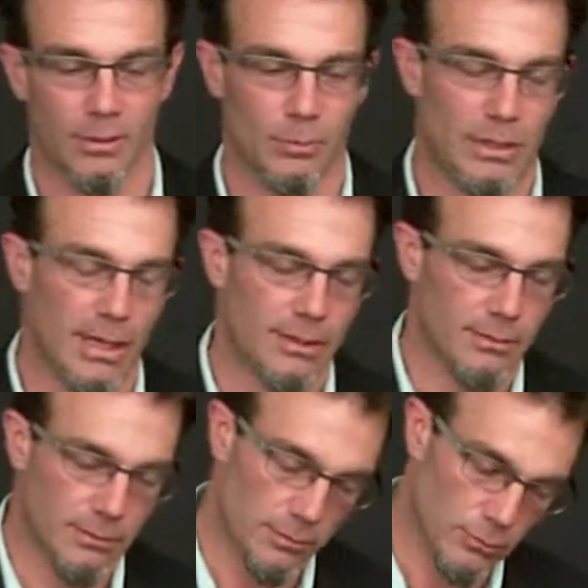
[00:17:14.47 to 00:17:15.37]
We kind
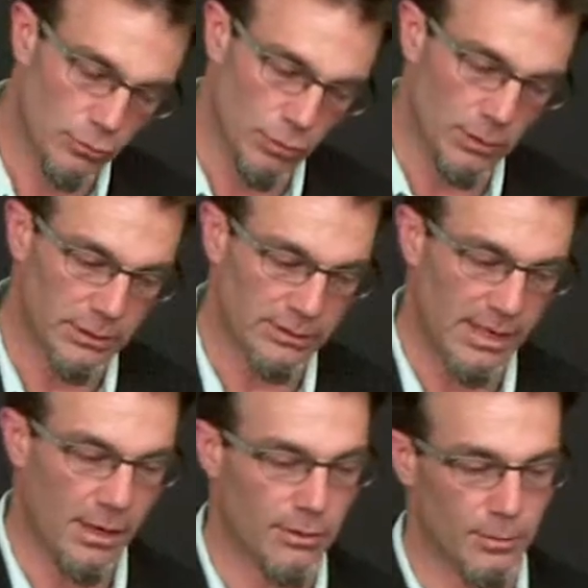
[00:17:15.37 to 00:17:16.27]
of drilled it
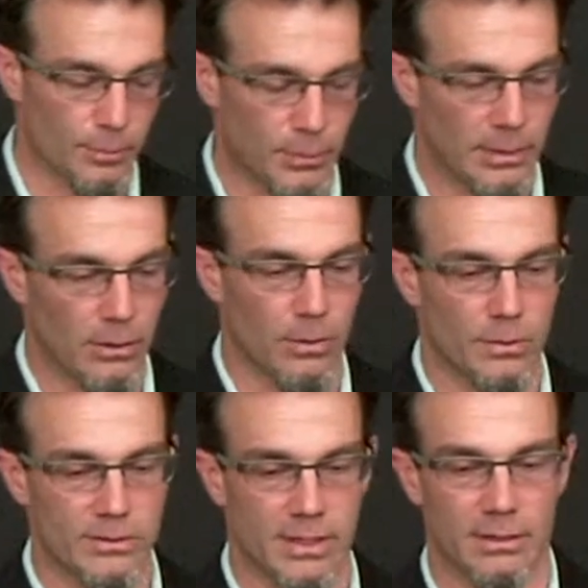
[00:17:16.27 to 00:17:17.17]
down and put the
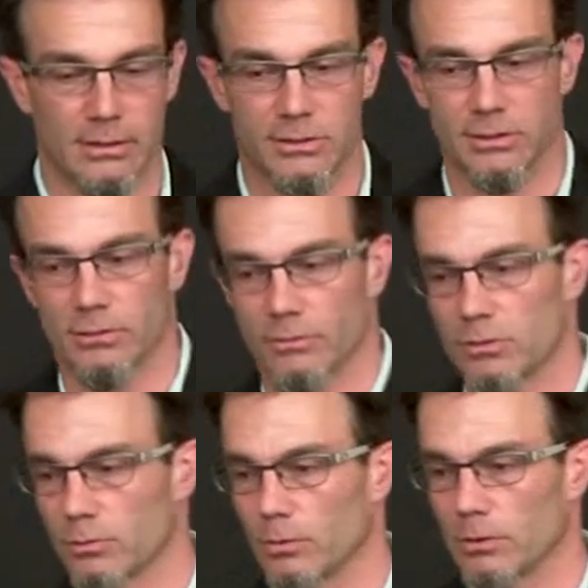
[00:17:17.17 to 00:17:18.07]
onus on each
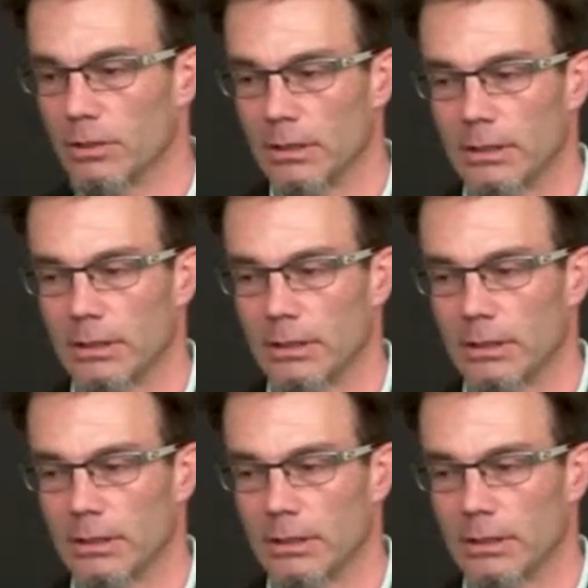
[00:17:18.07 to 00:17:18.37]
individual.